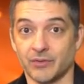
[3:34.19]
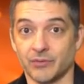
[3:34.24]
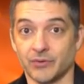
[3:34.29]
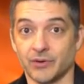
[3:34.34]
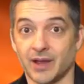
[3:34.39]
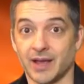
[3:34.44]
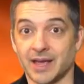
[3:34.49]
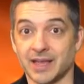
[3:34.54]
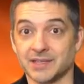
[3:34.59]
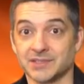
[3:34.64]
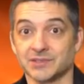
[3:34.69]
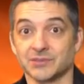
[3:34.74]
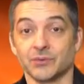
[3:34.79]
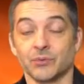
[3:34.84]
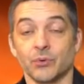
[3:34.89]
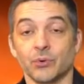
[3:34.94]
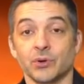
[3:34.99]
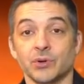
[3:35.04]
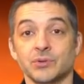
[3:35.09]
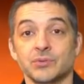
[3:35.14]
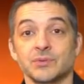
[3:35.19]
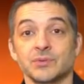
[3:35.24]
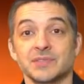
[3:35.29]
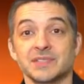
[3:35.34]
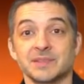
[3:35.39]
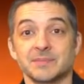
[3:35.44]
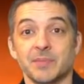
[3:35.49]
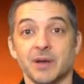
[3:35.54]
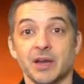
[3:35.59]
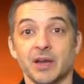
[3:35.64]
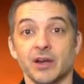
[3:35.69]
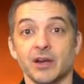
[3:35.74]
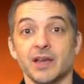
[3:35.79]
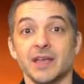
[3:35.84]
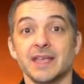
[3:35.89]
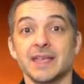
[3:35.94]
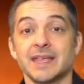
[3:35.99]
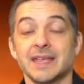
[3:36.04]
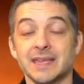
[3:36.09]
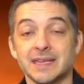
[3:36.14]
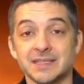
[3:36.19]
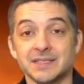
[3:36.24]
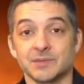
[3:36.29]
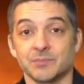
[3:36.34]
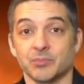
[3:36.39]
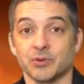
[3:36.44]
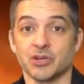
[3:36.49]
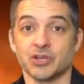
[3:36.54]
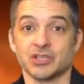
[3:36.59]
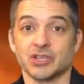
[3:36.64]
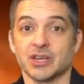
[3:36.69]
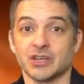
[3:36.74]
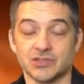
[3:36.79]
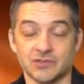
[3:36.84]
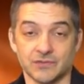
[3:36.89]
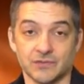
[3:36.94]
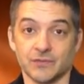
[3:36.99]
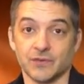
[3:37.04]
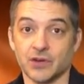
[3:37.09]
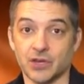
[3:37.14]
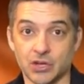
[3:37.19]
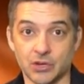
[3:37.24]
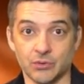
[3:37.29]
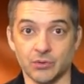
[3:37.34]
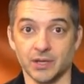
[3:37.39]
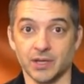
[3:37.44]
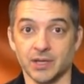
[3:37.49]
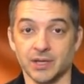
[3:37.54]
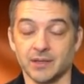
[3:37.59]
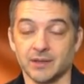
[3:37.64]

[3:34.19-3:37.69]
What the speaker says: other guys in order to inspire his appreciation for you.